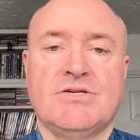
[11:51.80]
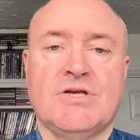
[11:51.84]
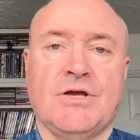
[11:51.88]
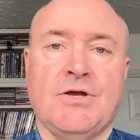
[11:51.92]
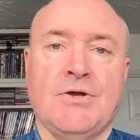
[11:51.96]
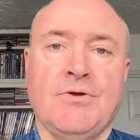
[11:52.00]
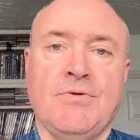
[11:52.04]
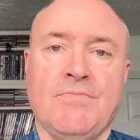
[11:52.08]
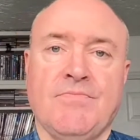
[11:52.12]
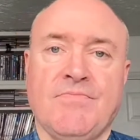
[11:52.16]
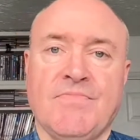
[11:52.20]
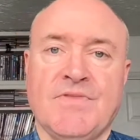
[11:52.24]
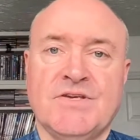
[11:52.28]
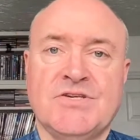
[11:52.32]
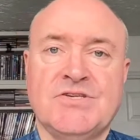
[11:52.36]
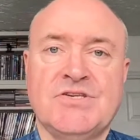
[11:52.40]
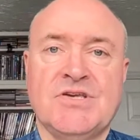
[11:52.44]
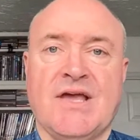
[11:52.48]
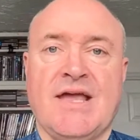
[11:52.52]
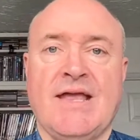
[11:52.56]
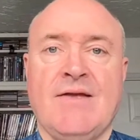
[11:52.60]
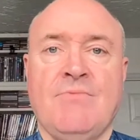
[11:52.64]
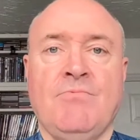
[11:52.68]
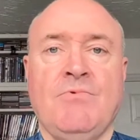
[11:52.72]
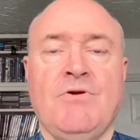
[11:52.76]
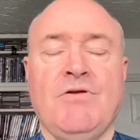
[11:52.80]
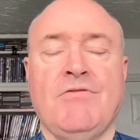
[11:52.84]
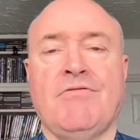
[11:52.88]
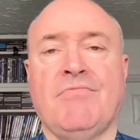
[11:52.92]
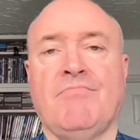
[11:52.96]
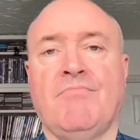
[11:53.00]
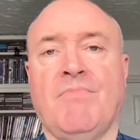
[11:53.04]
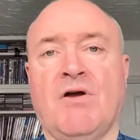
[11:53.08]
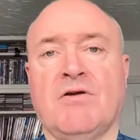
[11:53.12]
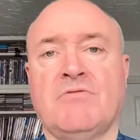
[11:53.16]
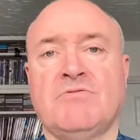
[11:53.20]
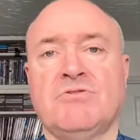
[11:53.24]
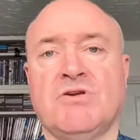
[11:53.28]
So the same
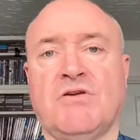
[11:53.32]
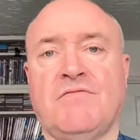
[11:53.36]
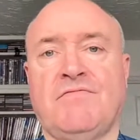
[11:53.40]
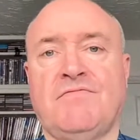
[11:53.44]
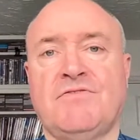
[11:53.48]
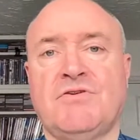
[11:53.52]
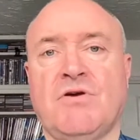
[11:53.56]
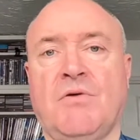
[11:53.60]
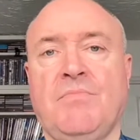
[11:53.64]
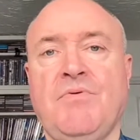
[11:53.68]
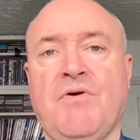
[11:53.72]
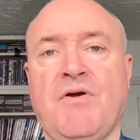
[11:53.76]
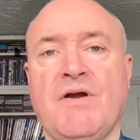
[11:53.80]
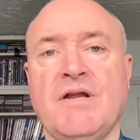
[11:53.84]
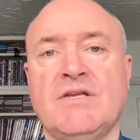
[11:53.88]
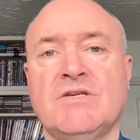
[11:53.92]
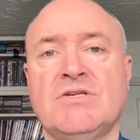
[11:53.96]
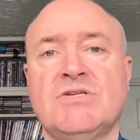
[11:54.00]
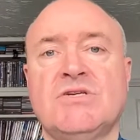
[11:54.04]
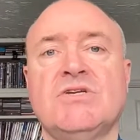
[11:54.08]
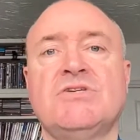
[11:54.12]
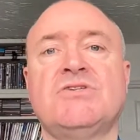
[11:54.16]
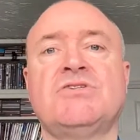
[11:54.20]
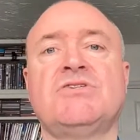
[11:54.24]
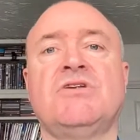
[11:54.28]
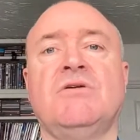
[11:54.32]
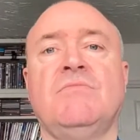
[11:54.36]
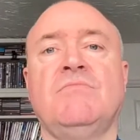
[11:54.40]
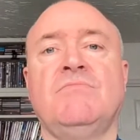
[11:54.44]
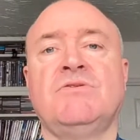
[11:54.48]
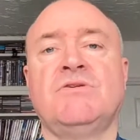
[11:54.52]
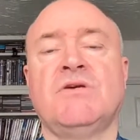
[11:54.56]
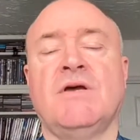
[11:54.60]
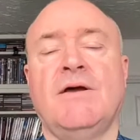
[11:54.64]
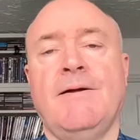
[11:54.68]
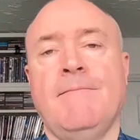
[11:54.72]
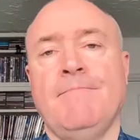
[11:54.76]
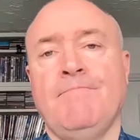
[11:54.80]
with Microsoft's operating
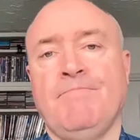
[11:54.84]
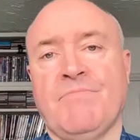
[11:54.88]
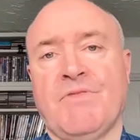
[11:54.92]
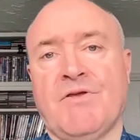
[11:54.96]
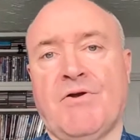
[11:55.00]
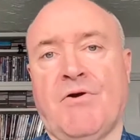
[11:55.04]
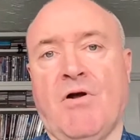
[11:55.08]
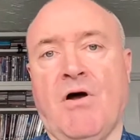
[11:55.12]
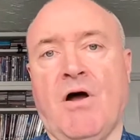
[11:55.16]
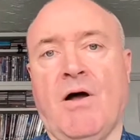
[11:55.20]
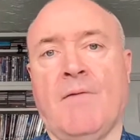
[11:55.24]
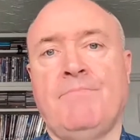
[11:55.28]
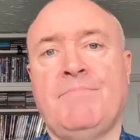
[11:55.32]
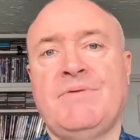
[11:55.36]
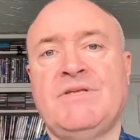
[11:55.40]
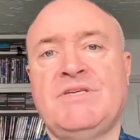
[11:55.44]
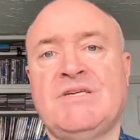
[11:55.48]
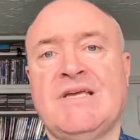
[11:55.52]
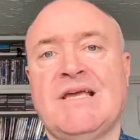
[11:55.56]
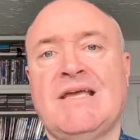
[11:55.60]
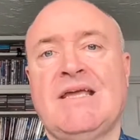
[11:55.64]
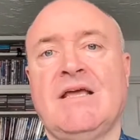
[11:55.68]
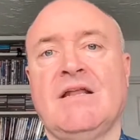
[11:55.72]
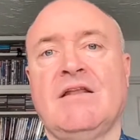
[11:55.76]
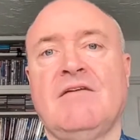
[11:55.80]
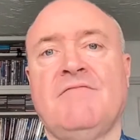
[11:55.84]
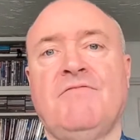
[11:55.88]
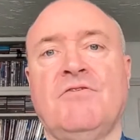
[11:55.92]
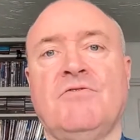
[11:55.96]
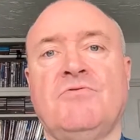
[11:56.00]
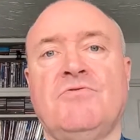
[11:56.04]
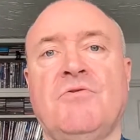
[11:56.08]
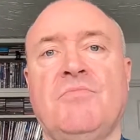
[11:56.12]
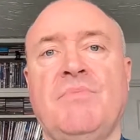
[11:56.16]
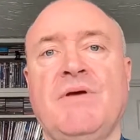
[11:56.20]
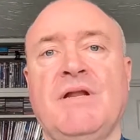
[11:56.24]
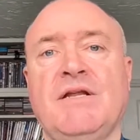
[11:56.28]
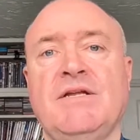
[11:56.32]
systems. There are particular
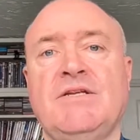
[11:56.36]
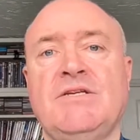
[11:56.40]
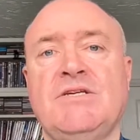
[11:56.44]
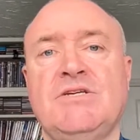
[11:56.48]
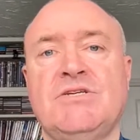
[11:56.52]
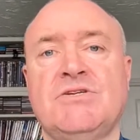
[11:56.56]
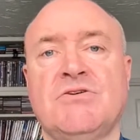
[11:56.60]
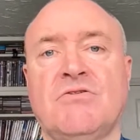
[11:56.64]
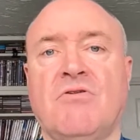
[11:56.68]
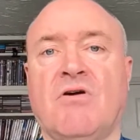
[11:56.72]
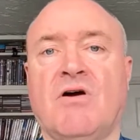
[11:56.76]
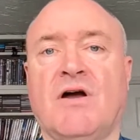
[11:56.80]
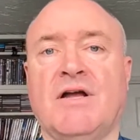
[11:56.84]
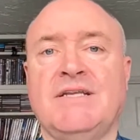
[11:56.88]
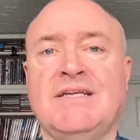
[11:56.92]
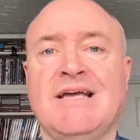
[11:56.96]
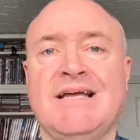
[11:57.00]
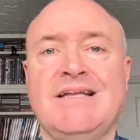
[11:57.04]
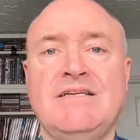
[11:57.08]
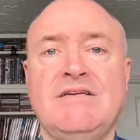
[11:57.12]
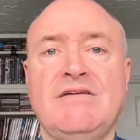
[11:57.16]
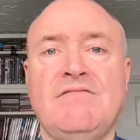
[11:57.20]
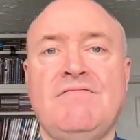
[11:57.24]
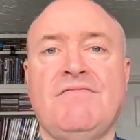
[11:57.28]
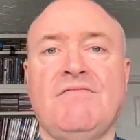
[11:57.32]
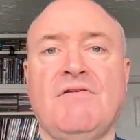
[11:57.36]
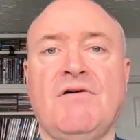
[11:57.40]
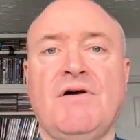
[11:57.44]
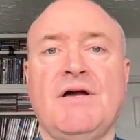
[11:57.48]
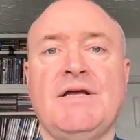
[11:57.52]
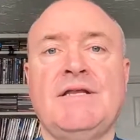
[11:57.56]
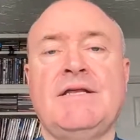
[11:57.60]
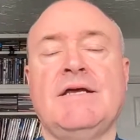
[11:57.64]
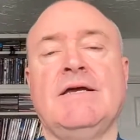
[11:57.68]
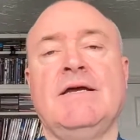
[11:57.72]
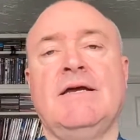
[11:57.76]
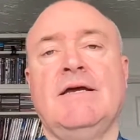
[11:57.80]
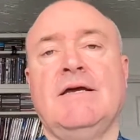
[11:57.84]
vulnerabilities that are
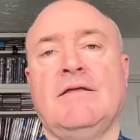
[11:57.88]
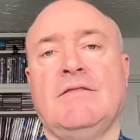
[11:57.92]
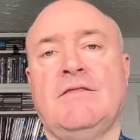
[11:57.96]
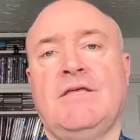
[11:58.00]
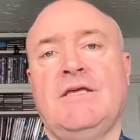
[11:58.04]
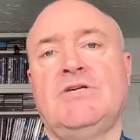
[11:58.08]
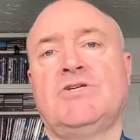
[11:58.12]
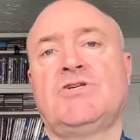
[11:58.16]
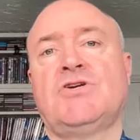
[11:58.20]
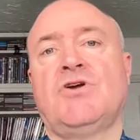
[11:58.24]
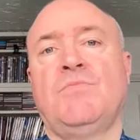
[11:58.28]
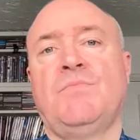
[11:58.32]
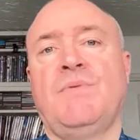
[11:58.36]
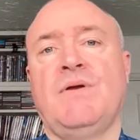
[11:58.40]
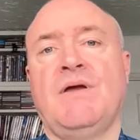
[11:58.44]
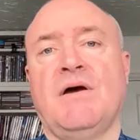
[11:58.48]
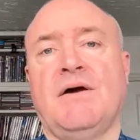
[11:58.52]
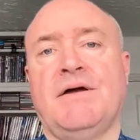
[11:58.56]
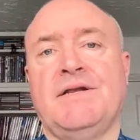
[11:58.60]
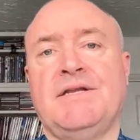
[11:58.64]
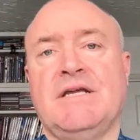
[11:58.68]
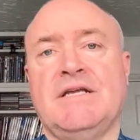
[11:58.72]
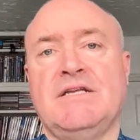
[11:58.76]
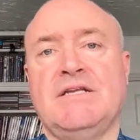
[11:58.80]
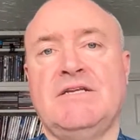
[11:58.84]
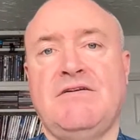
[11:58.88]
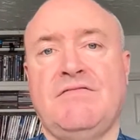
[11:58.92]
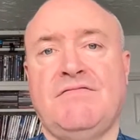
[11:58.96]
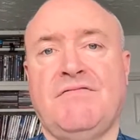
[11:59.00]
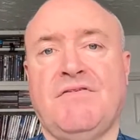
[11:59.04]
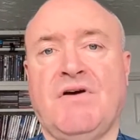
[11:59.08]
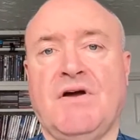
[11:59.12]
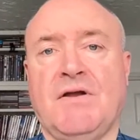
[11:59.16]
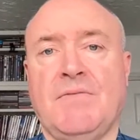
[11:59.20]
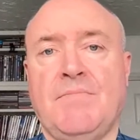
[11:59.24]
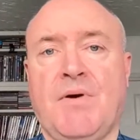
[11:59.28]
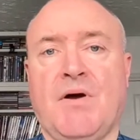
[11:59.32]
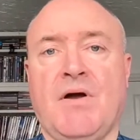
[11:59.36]
identified. These could be
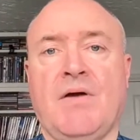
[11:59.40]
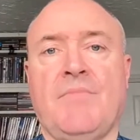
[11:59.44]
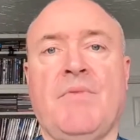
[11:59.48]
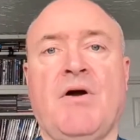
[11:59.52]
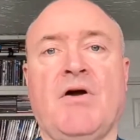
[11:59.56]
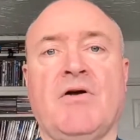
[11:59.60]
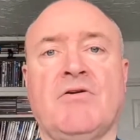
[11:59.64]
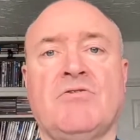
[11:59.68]
identified by